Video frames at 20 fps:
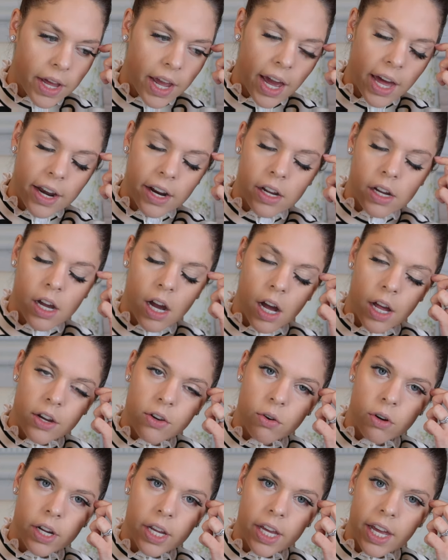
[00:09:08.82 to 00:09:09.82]
they had a
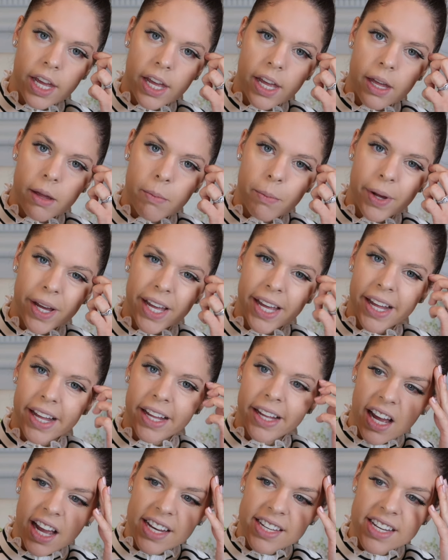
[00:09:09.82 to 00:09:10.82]
contour kit,
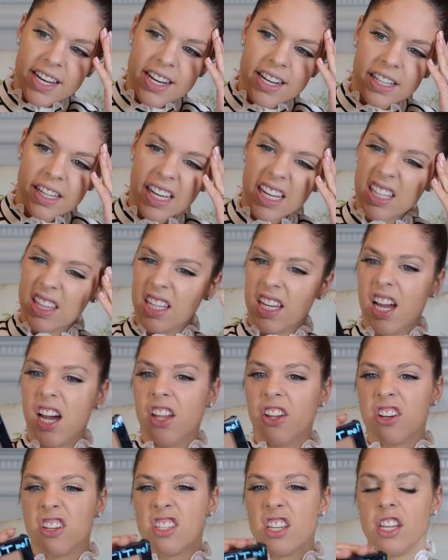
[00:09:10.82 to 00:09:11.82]
but I didn't like the
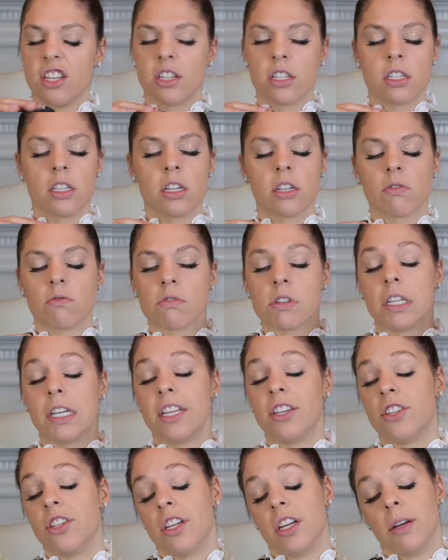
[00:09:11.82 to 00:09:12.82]
colors. It just looked
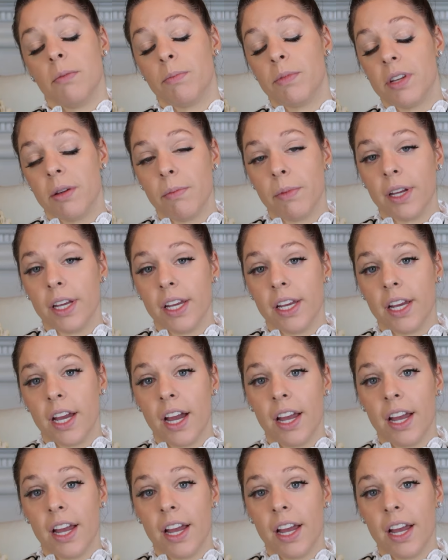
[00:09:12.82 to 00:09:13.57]
really cheap to me.